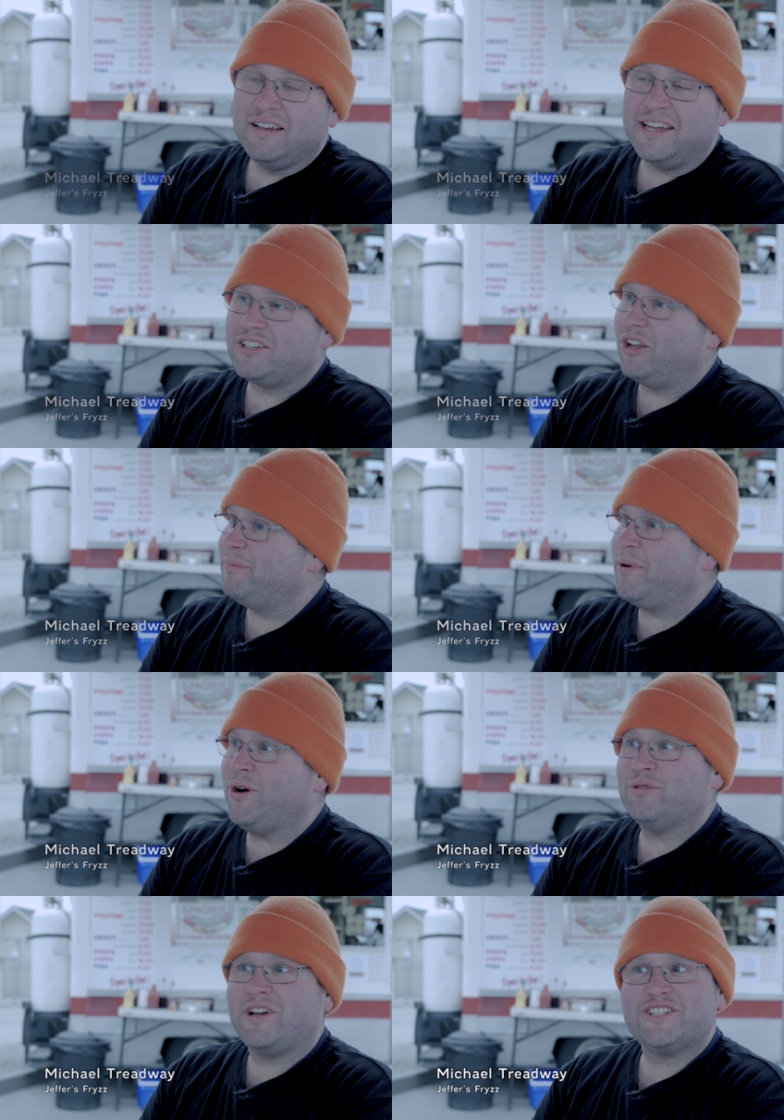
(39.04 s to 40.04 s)
It's all
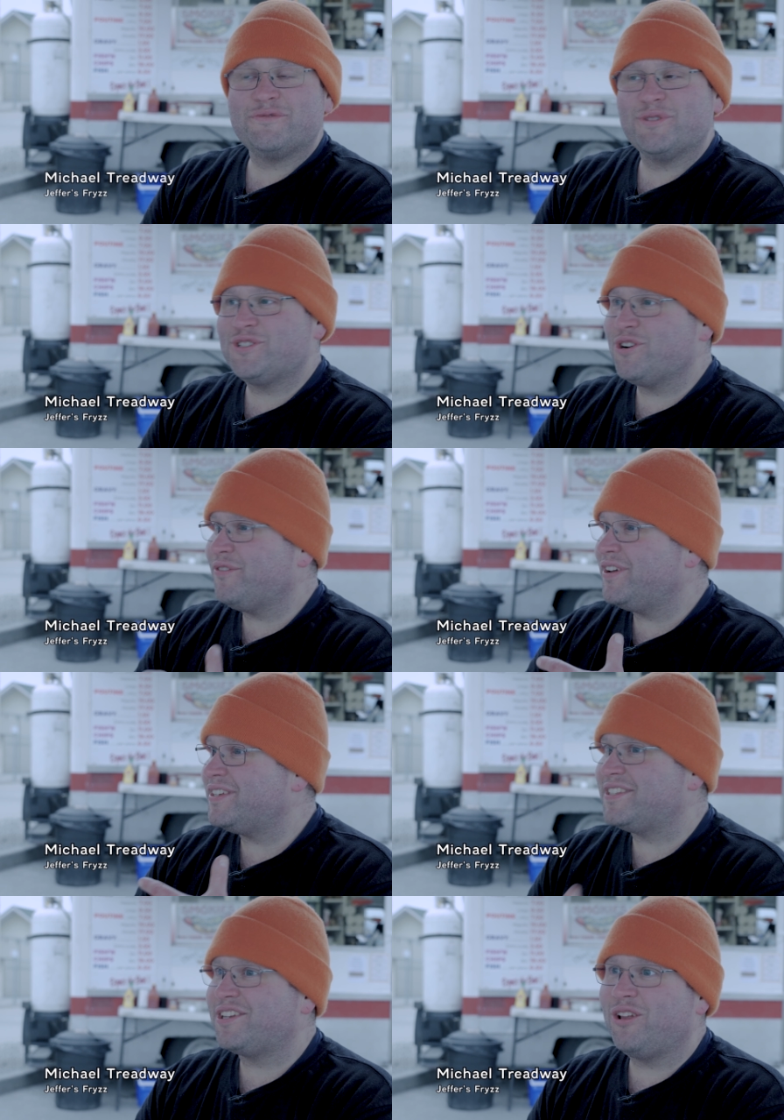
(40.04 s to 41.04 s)
about customer
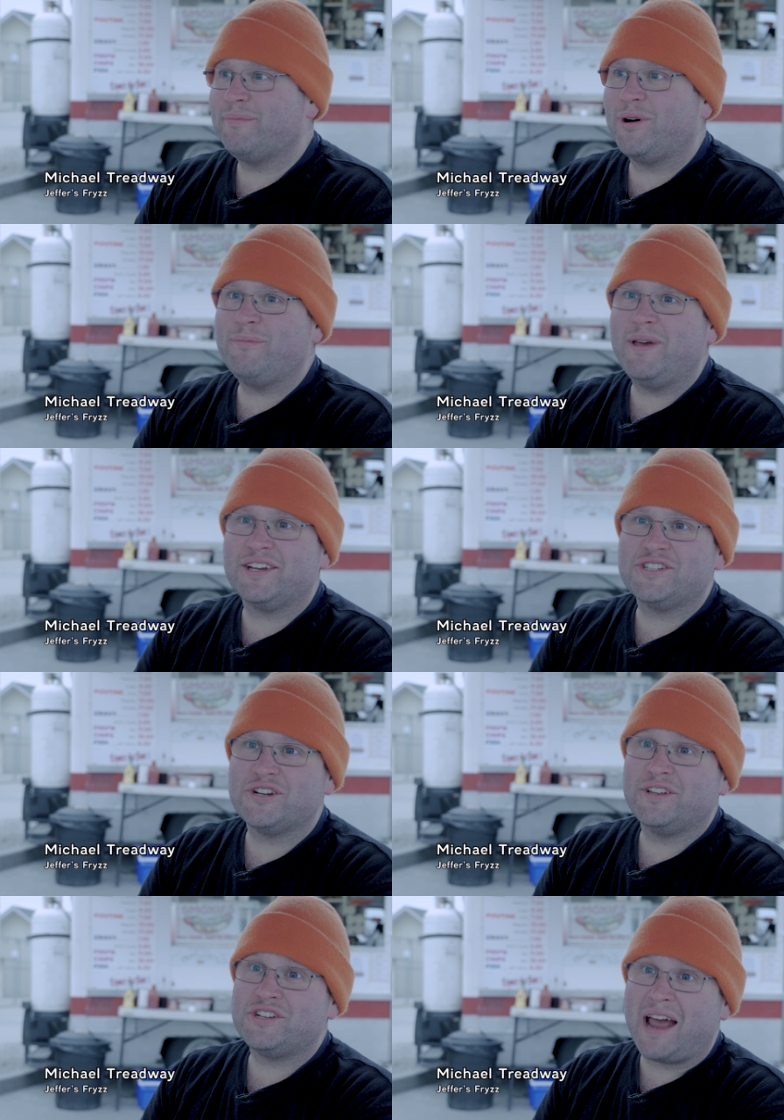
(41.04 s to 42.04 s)
service. It's all about making
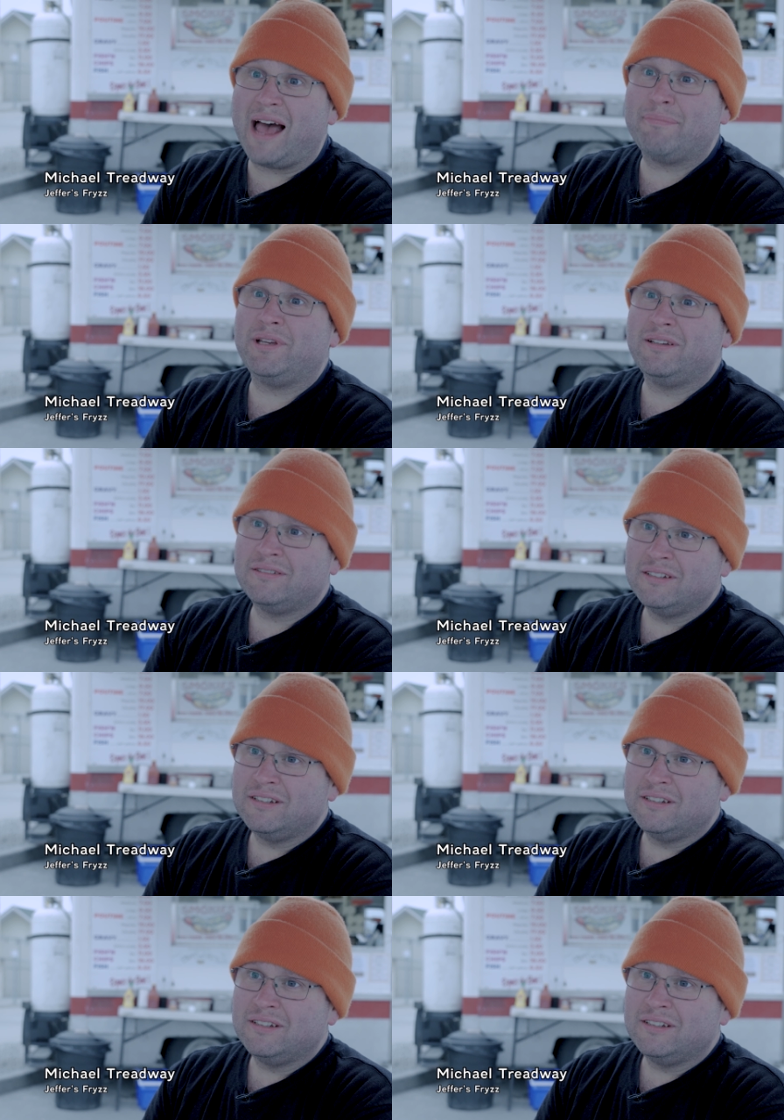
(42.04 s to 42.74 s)
sure that you're happy.